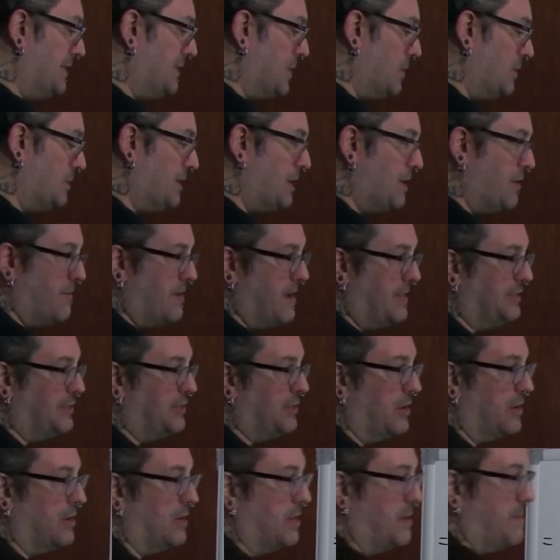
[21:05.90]
goes in a red
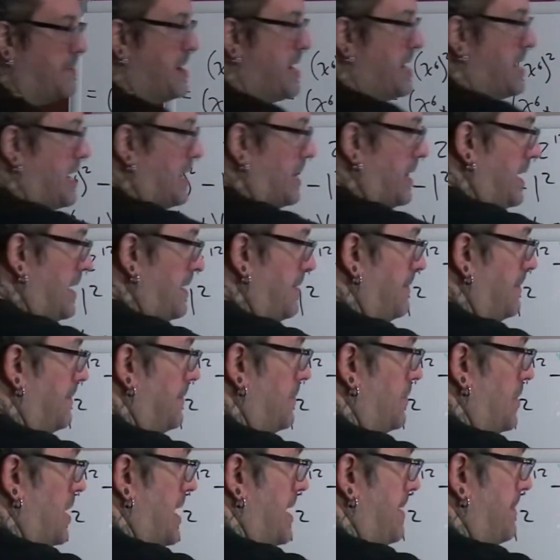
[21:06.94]
circle immediately,
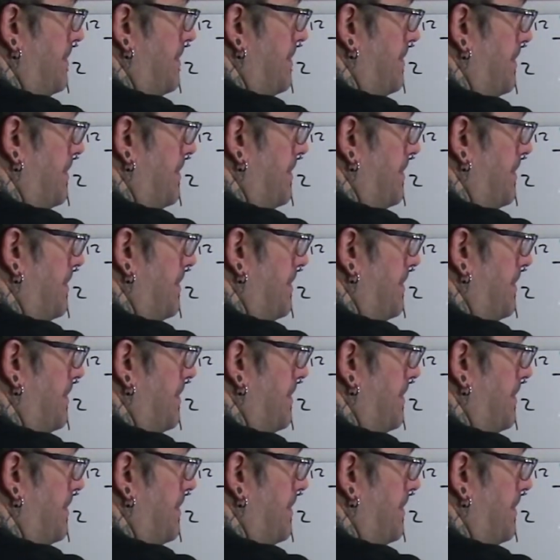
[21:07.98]
right?